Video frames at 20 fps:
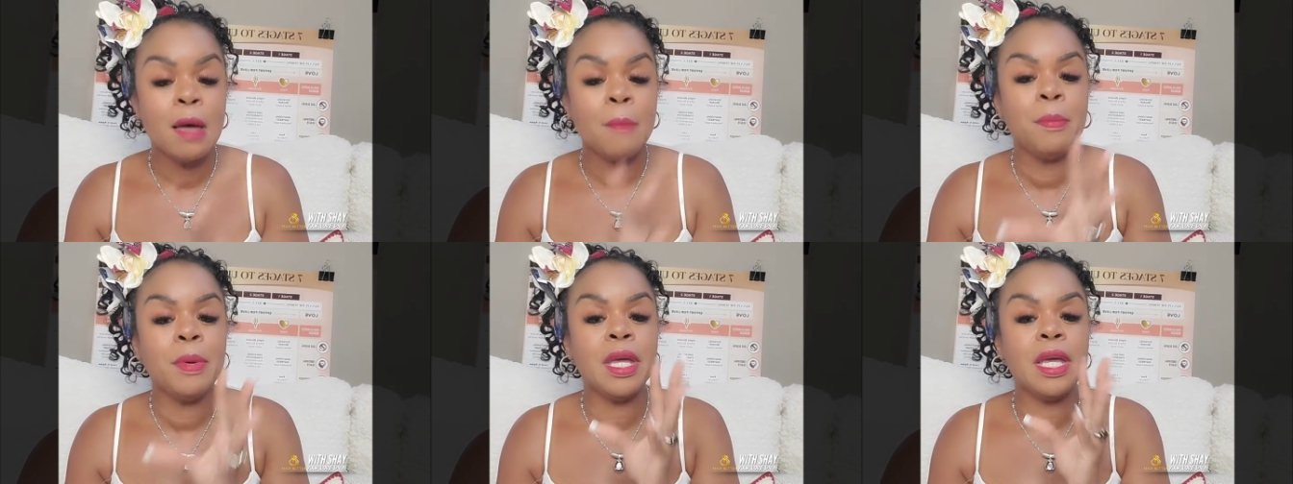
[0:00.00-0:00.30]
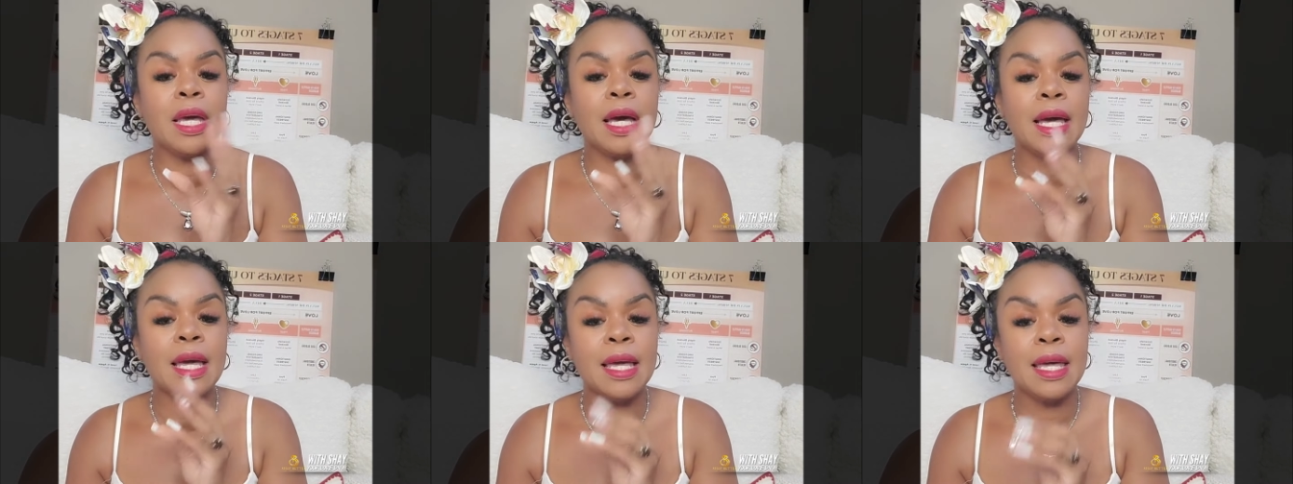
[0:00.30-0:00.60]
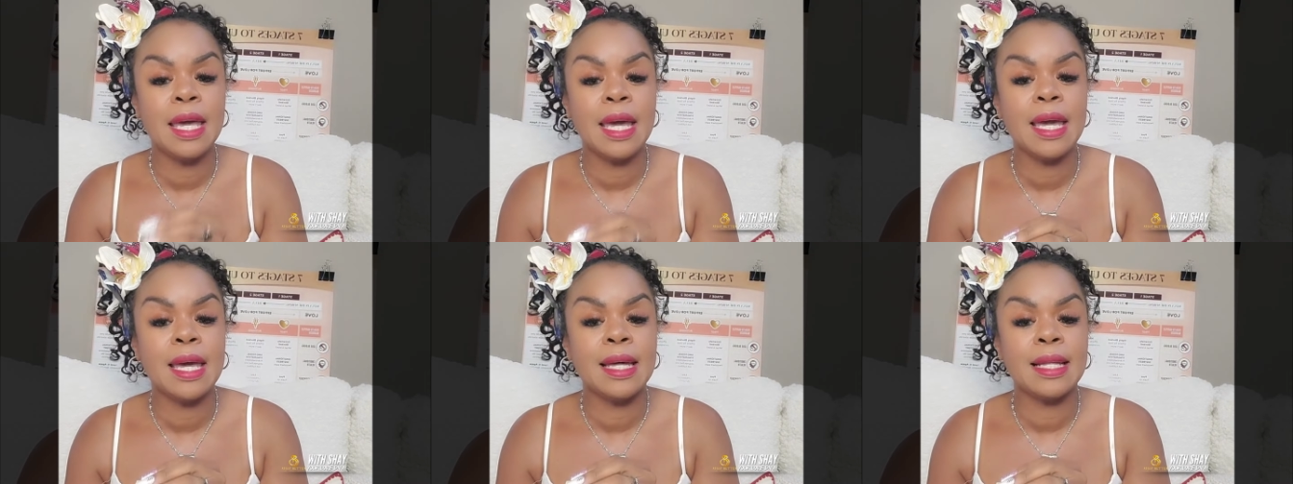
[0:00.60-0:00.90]
be
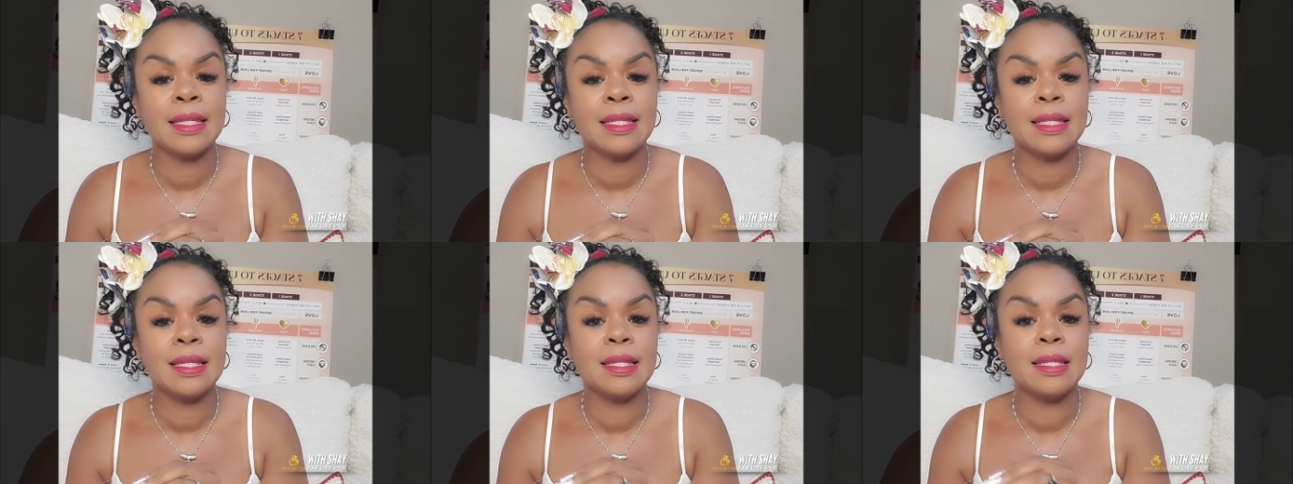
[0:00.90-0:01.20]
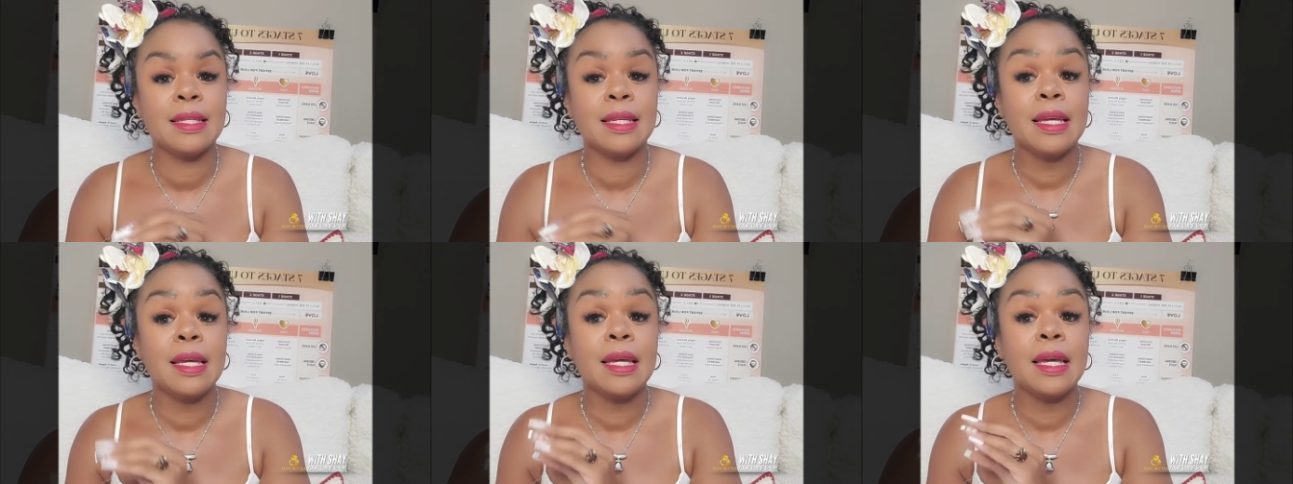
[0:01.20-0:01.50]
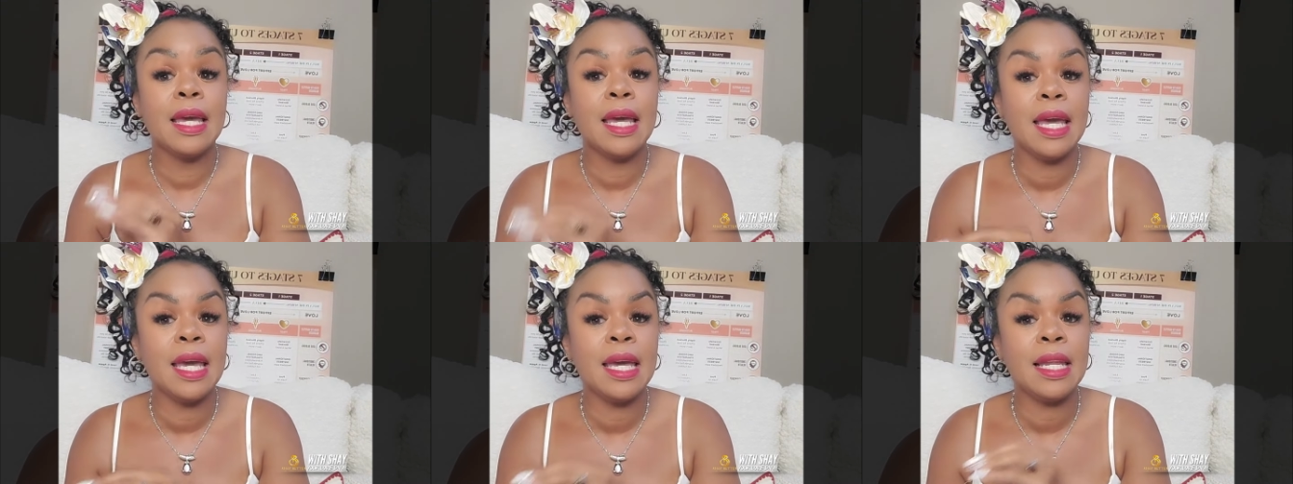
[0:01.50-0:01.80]
against
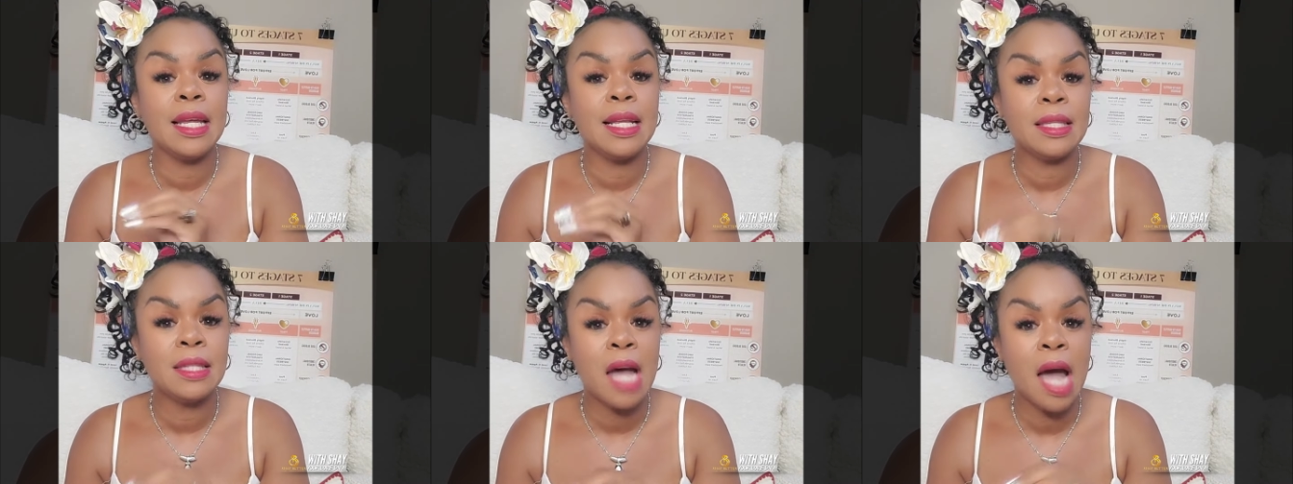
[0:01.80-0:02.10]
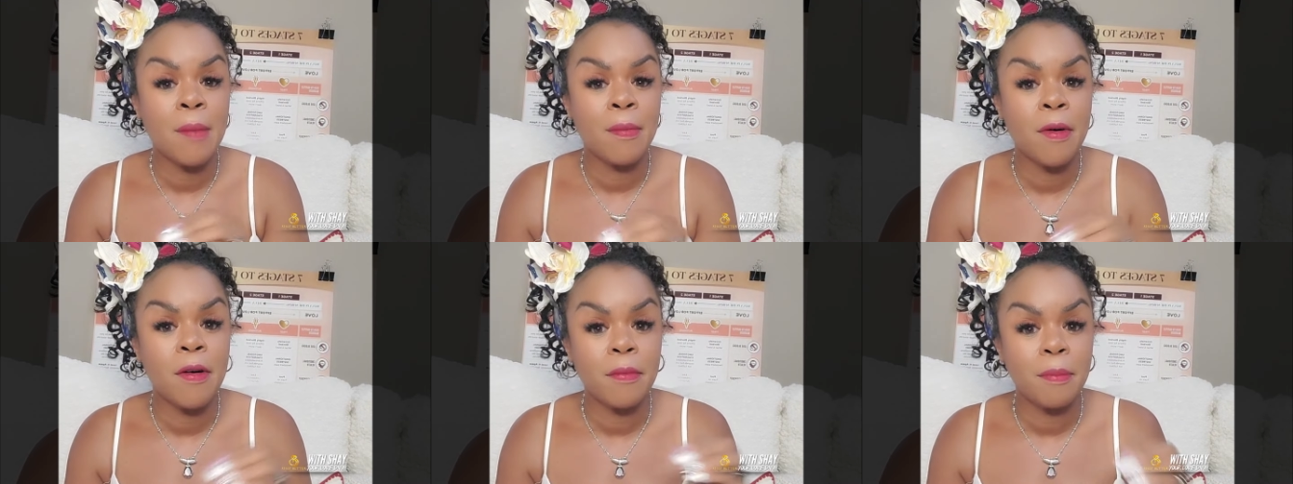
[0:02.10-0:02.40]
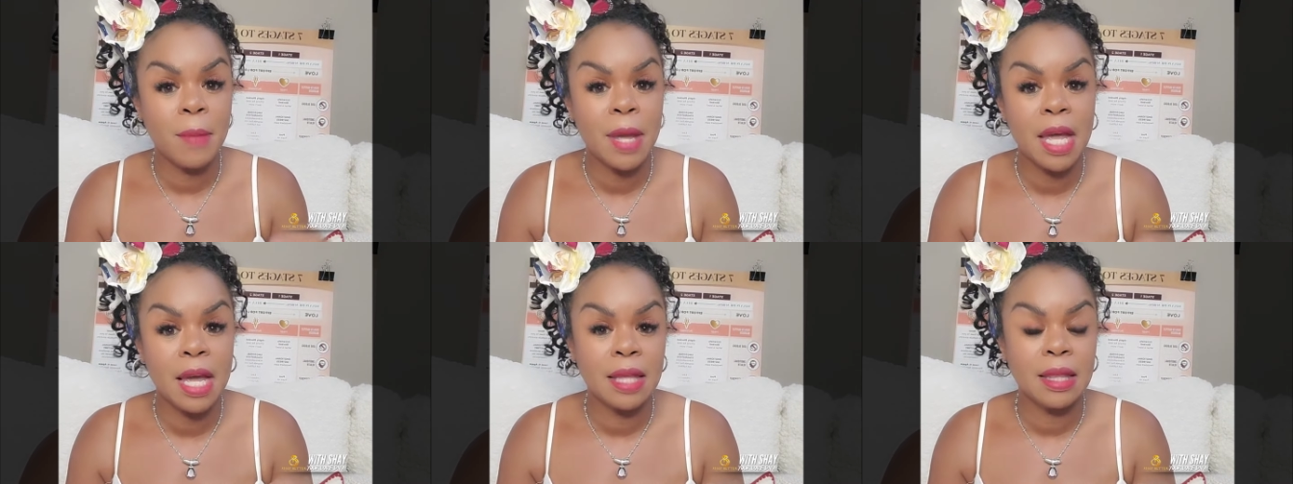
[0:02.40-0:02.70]
any type of
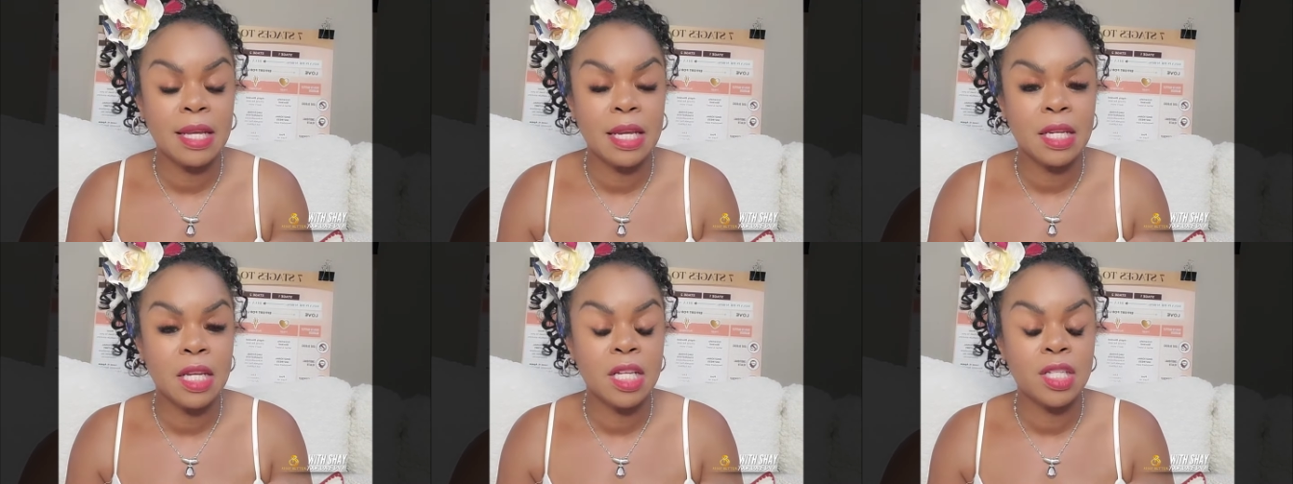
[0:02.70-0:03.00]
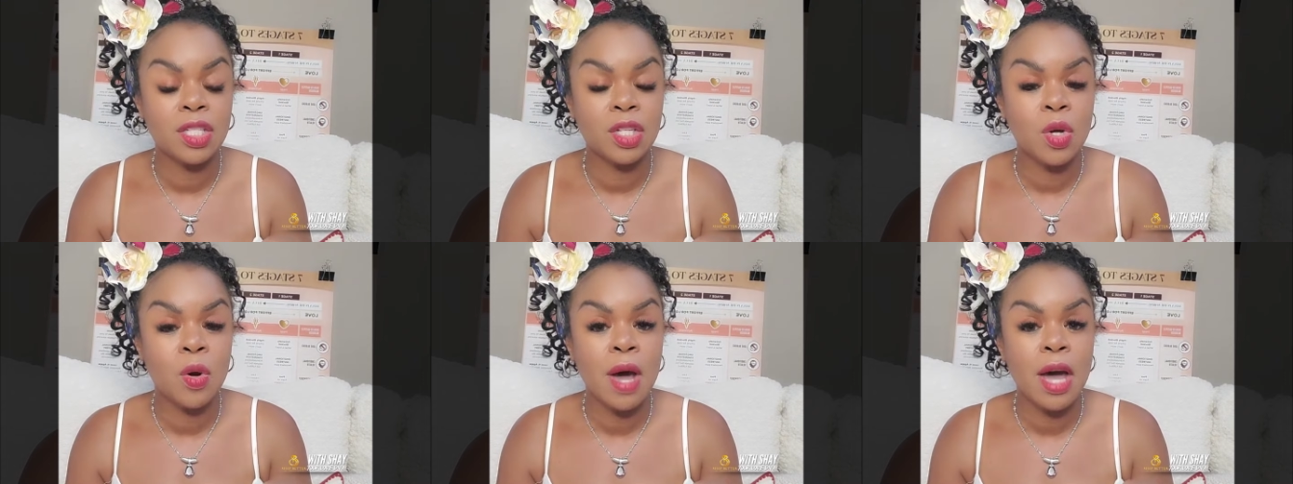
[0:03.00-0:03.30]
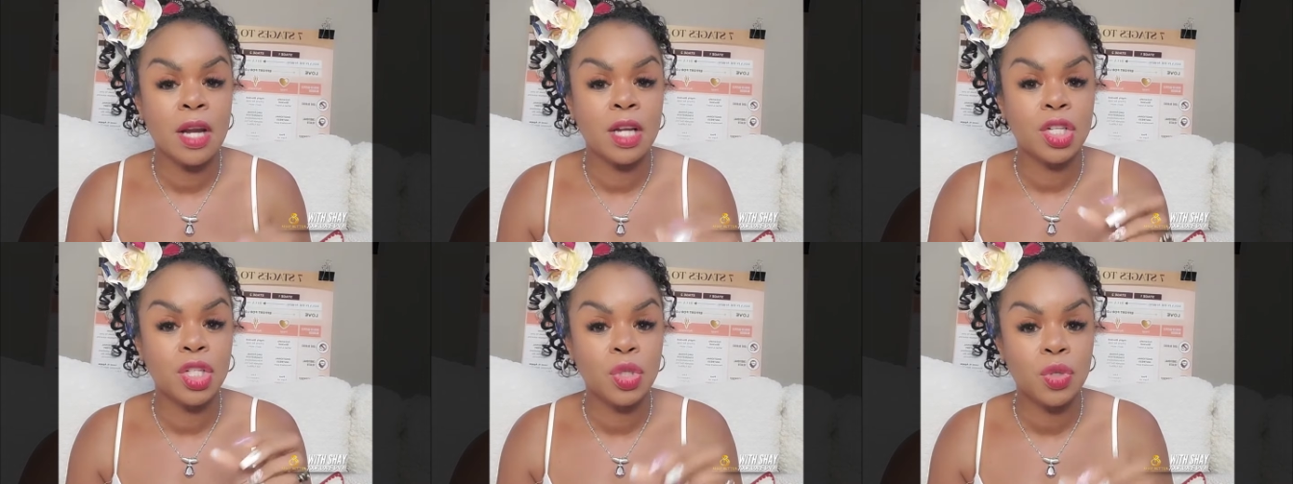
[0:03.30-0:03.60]
man that doesn't know how
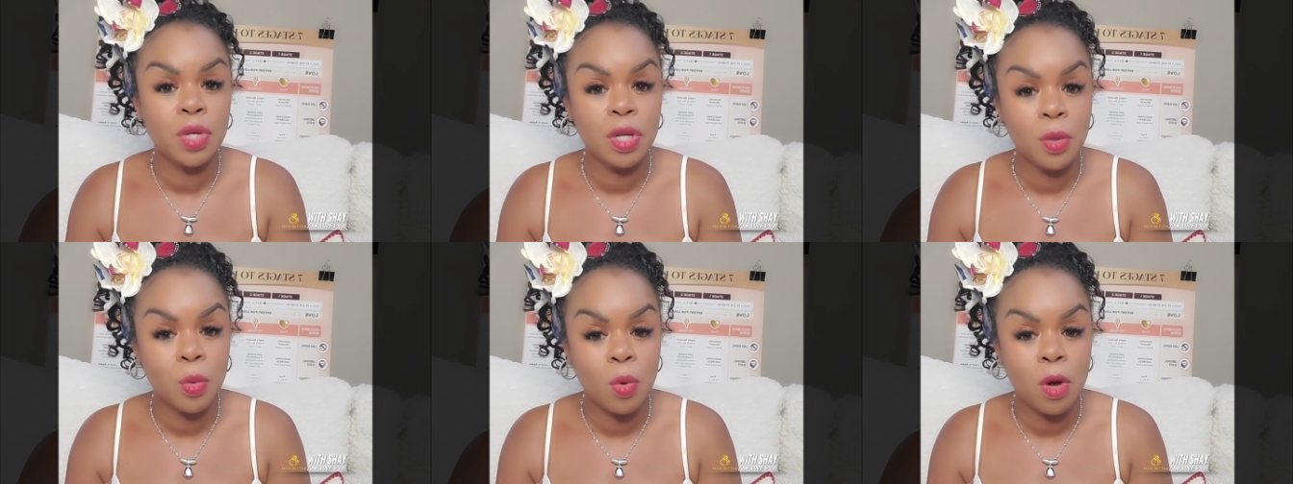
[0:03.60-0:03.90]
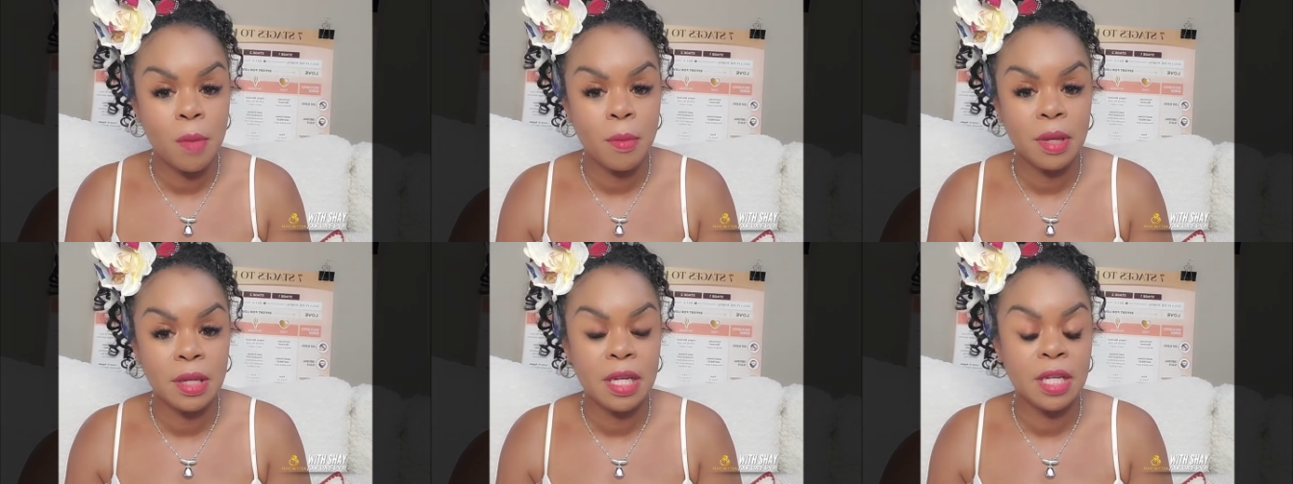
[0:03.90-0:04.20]
to treat a woman,